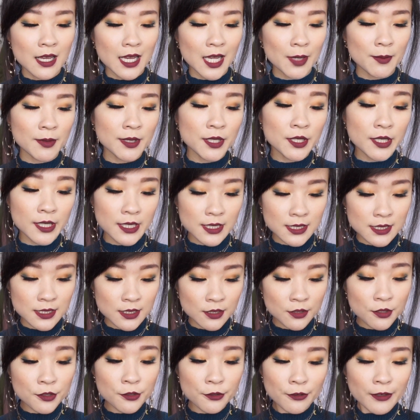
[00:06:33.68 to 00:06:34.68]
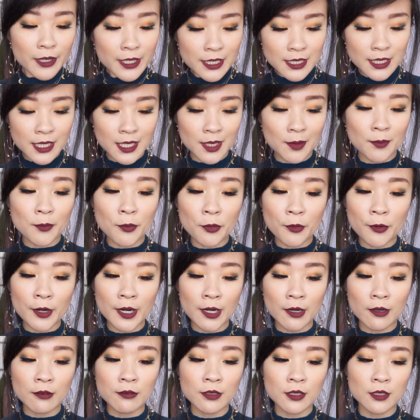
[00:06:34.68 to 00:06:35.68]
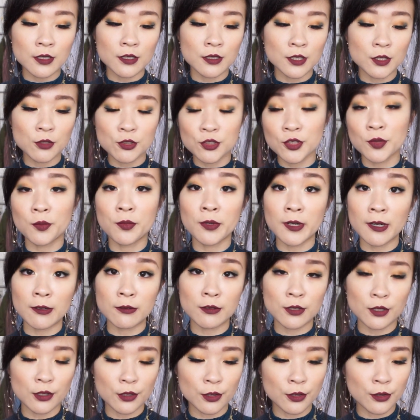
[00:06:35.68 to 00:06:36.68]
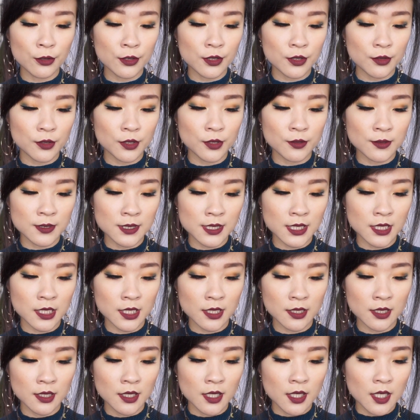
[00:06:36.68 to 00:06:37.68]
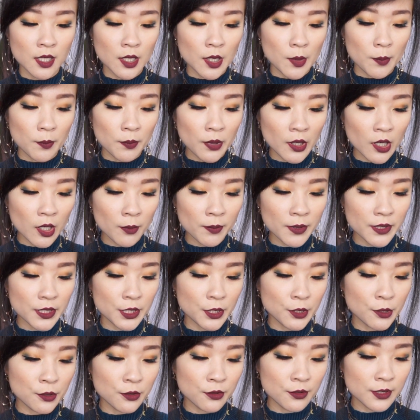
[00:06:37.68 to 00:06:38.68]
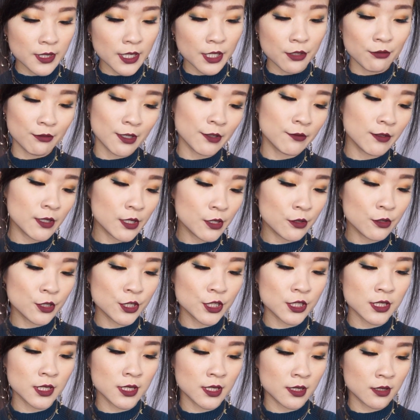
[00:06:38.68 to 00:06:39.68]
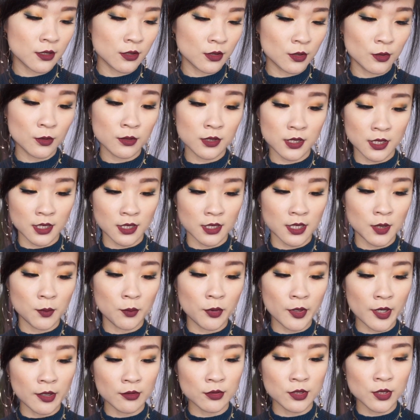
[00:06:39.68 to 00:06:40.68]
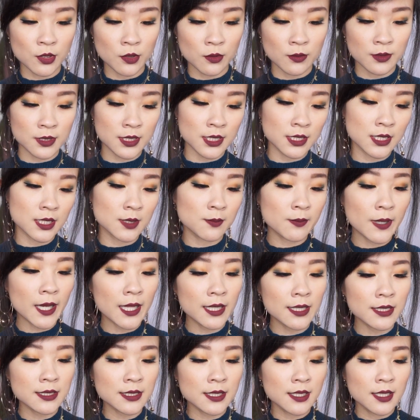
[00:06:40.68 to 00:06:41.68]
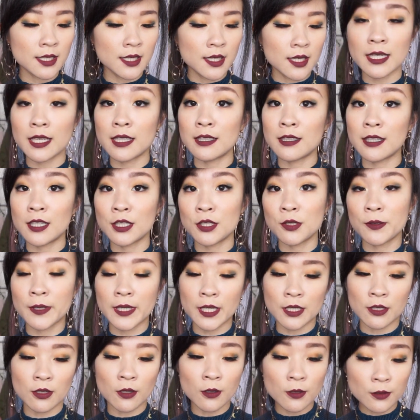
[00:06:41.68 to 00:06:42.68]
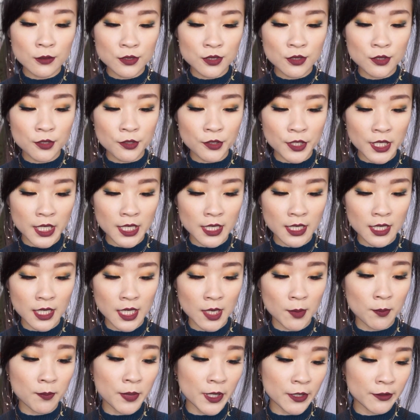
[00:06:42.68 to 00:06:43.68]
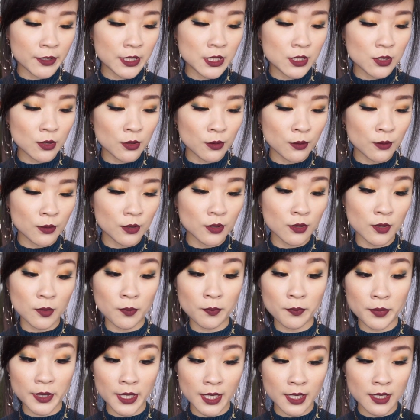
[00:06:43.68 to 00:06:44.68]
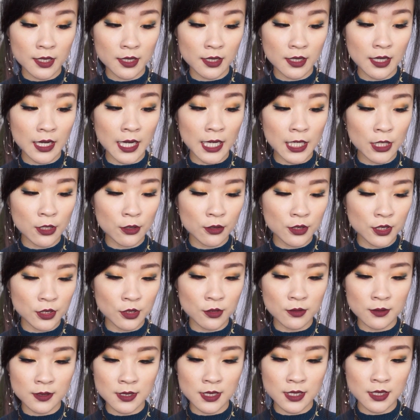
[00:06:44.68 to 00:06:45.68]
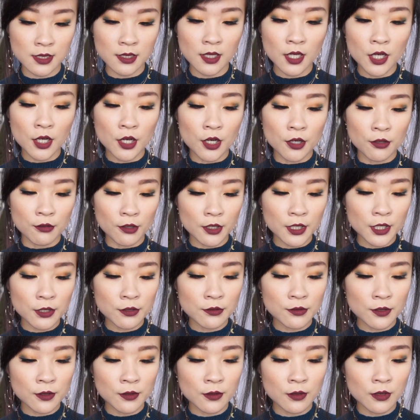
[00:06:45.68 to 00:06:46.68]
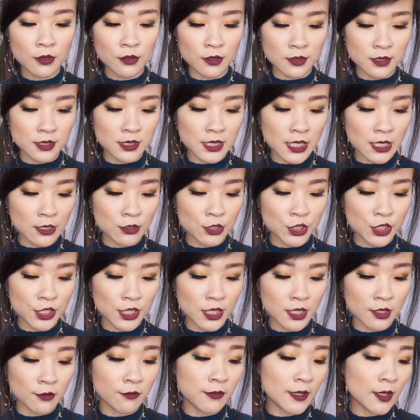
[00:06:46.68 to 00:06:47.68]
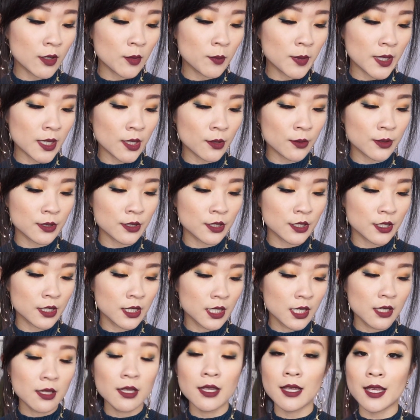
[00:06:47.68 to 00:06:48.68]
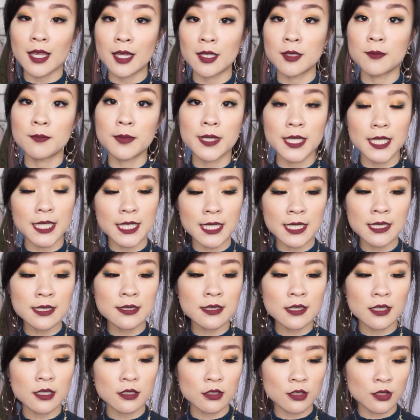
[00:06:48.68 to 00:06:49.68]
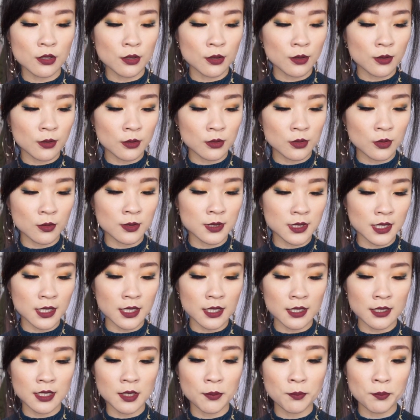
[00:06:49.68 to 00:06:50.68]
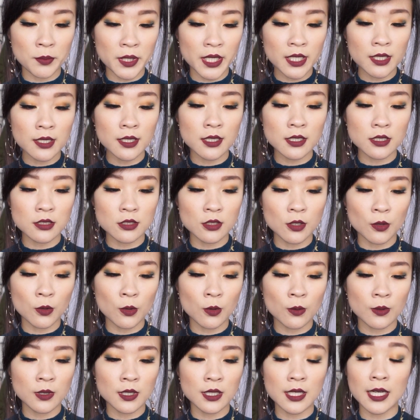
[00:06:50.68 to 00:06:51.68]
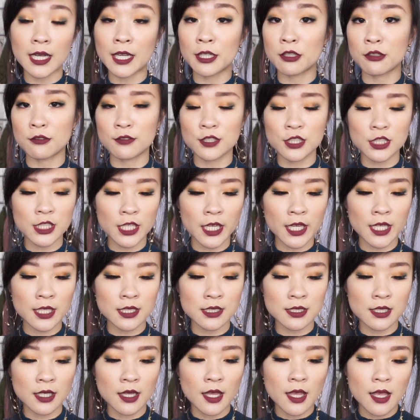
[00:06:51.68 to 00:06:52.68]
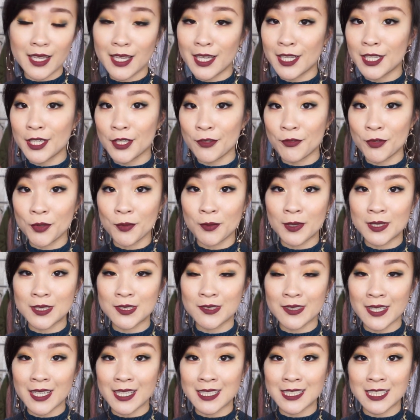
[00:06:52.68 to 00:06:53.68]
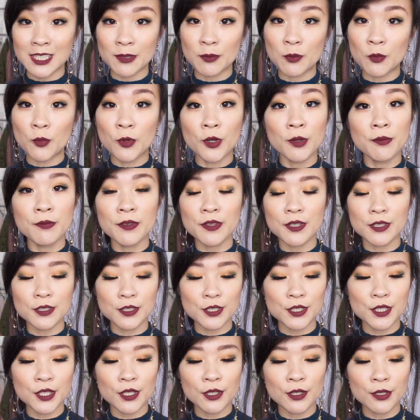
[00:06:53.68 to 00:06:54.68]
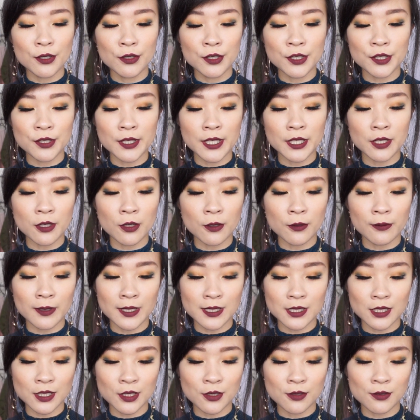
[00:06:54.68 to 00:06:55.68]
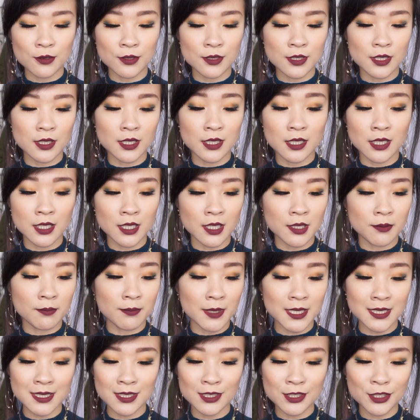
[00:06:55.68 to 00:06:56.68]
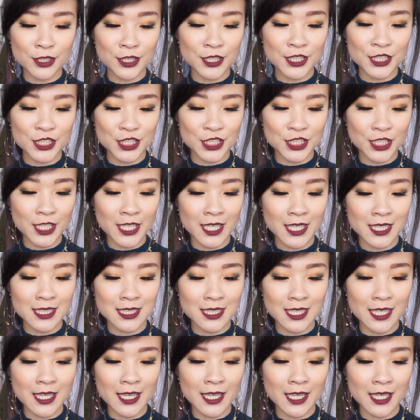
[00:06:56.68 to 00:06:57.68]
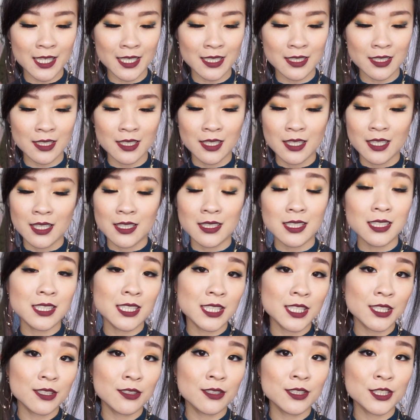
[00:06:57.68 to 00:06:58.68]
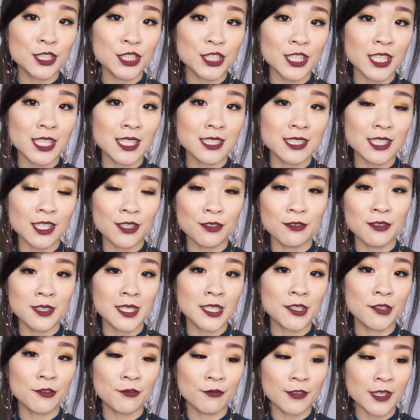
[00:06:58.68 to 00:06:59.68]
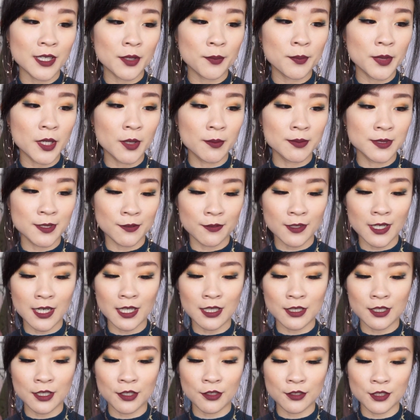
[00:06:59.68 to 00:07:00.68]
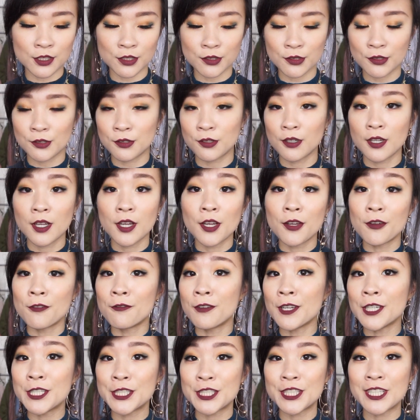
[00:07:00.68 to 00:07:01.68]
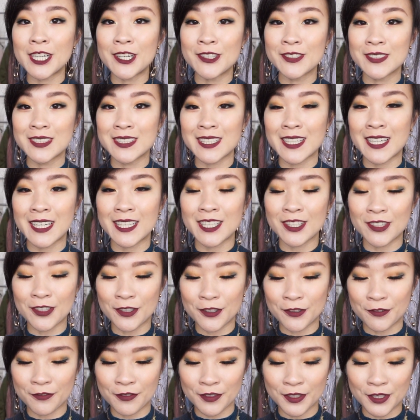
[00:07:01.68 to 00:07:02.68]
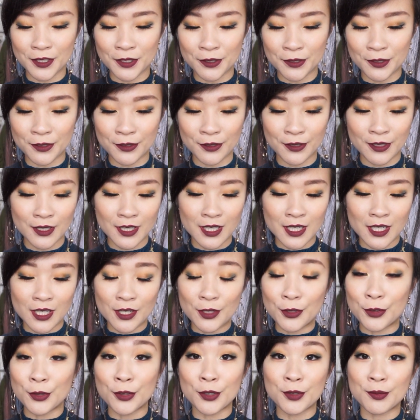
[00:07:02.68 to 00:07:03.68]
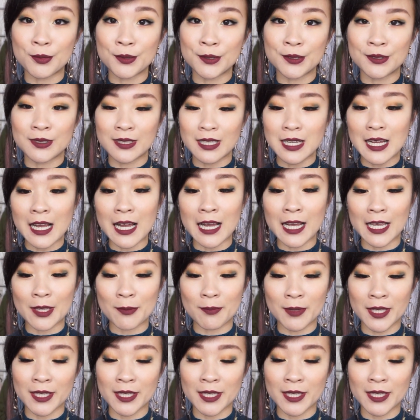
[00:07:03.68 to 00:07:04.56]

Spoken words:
I mean, you can still create a brown, neutral brown look using Pop, Youth, and Revolution. Those are the brown tones in this palette. And then you can also create a berry toned or pink eye look using Rock and Roll, Nostalgia, Flower Power, and Peace. So those are the pink tone kind of shades. And if you want to add some warmth to your look, you can always use the mustard shades, and the teal shades are really fun pops of color to venture outside of your normal eye